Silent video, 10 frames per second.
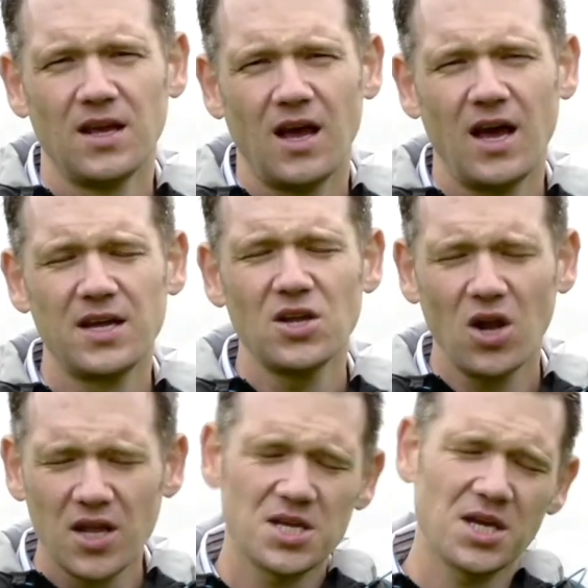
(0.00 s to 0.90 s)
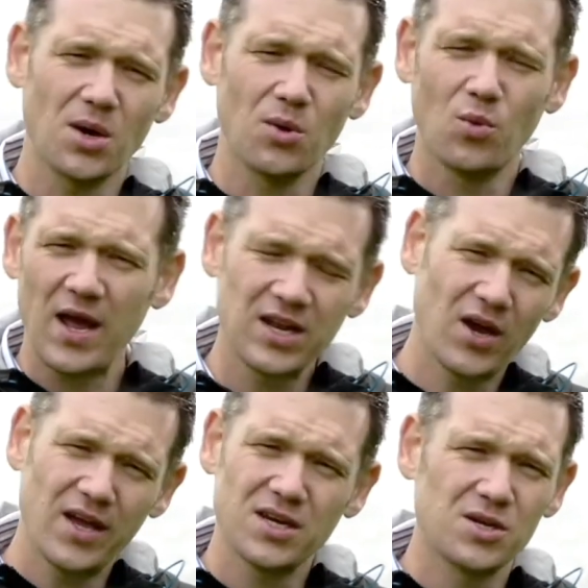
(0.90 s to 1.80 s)
acknowledging that we're not
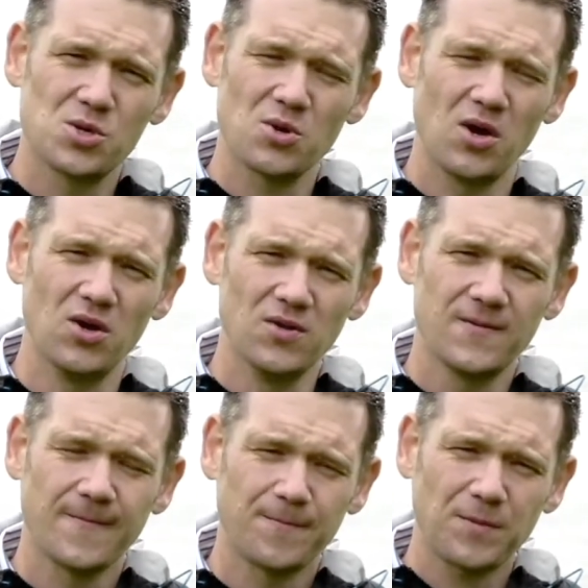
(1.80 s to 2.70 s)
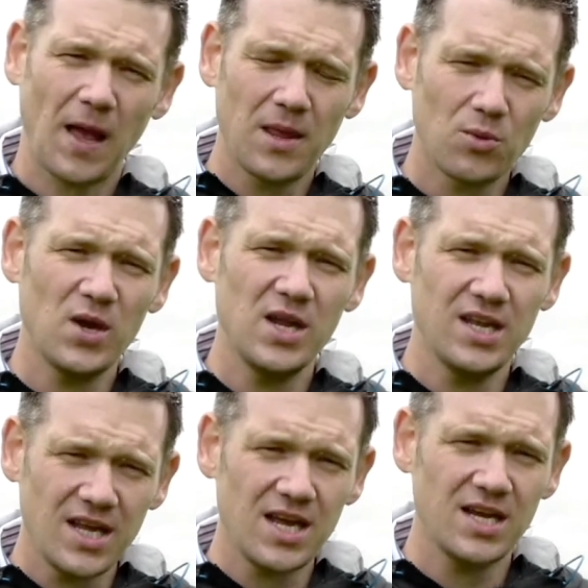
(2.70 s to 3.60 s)
in control and that we
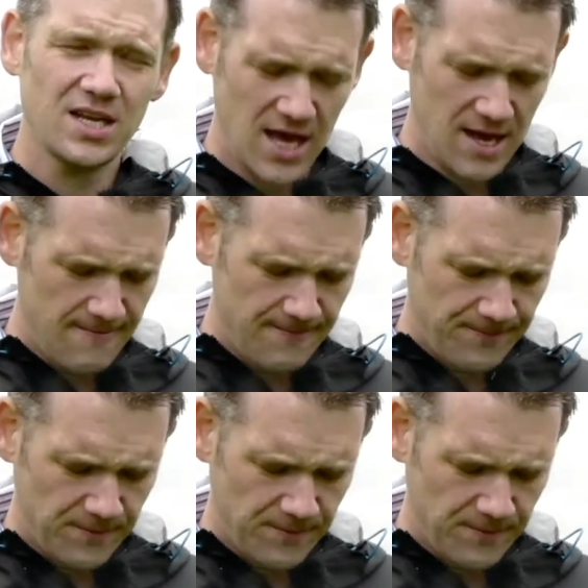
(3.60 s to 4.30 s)
need him.